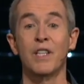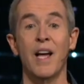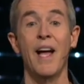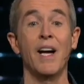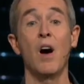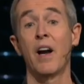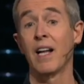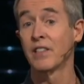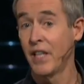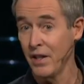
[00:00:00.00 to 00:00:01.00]
you to hang on and
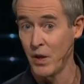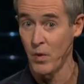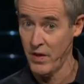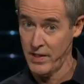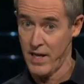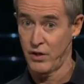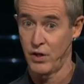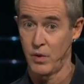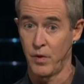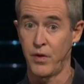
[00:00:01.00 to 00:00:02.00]
I'll tell you what this has to
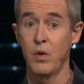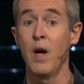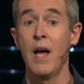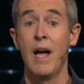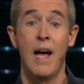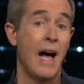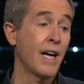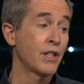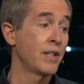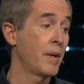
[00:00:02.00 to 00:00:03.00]
do with you.
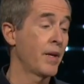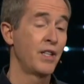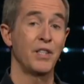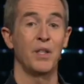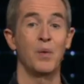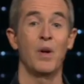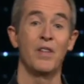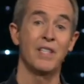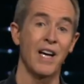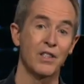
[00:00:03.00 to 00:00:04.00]
Actually, I'm going to tell you what
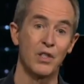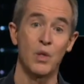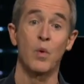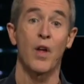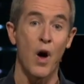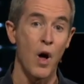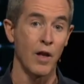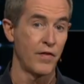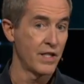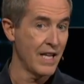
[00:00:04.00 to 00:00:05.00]
this has to do with all
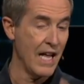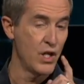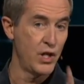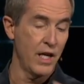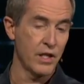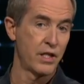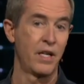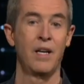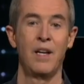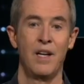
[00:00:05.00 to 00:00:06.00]
of us in just
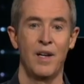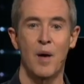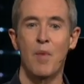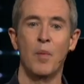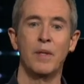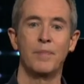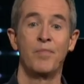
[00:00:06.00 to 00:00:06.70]
a moment.